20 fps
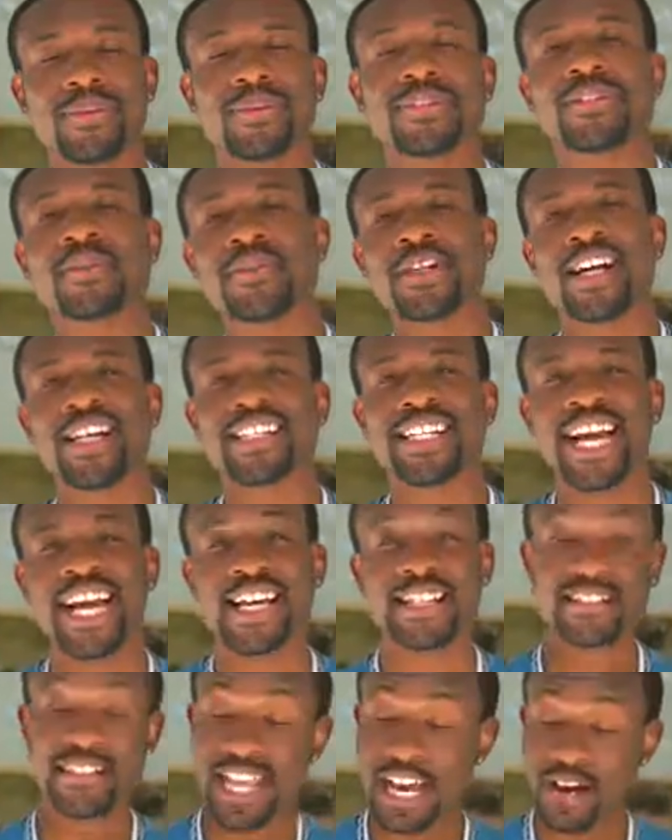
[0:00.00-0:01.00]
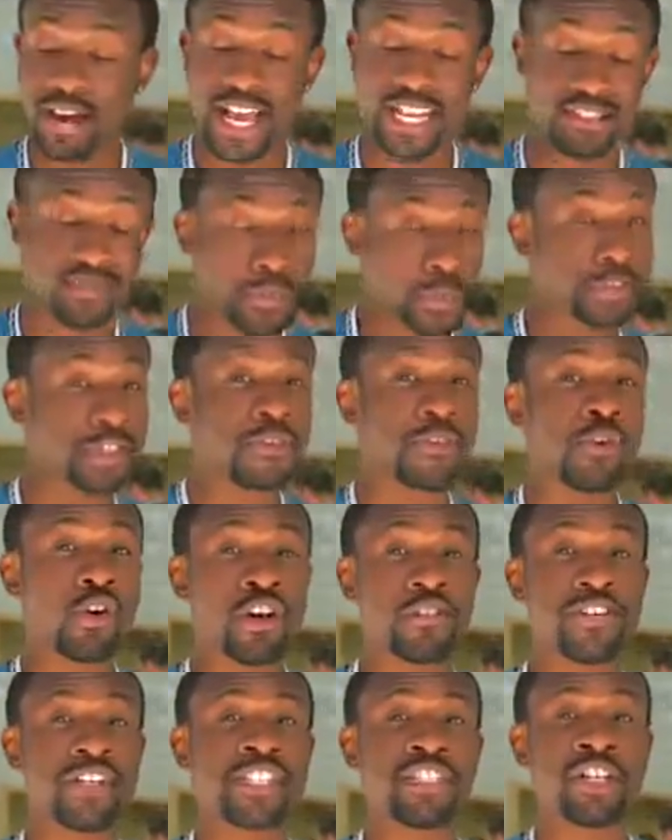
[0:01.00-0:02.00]
What's going on, guys? Now, as most of you
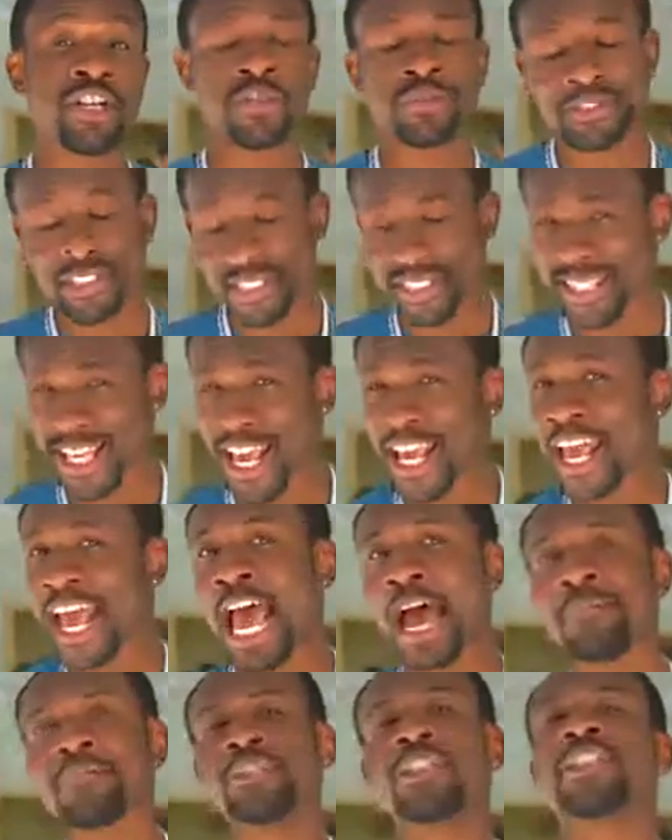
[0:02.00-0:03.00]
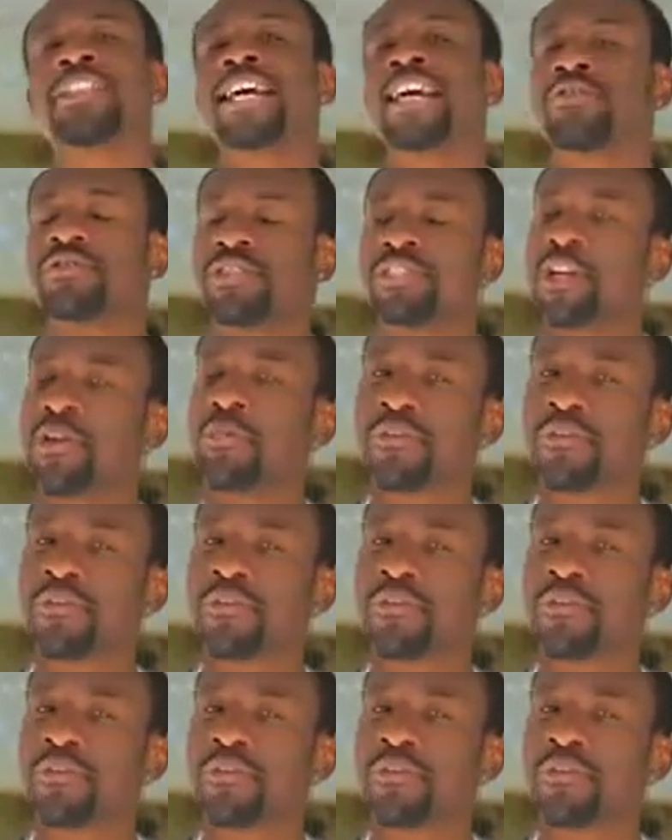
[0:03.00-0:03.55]
already know, today Apple announced their